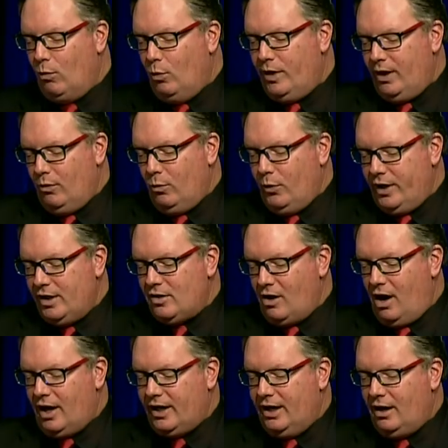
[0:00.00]
We
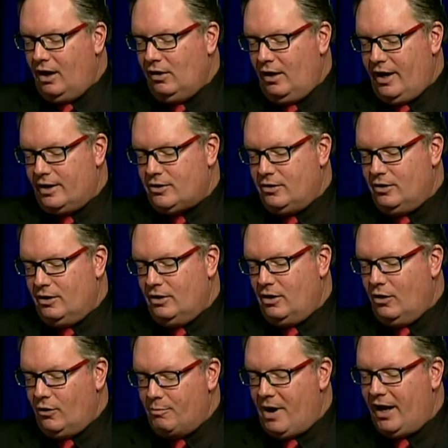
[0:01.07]
talk in our lecture,
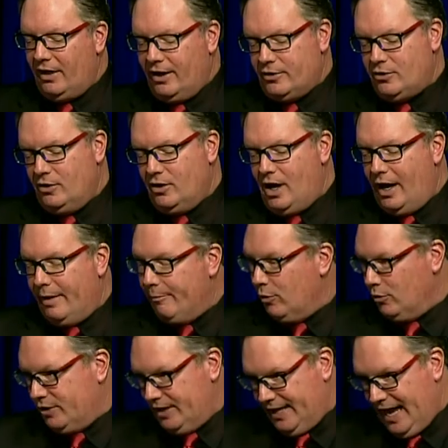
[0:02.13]
or my lecture, on
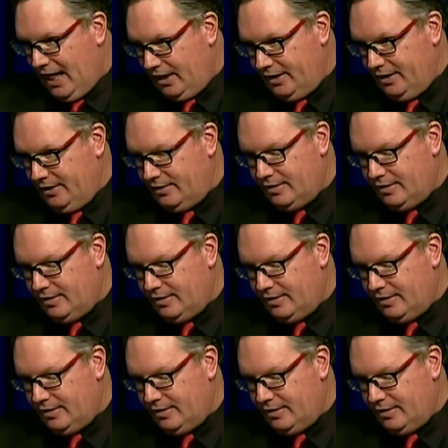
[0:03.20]
personalities.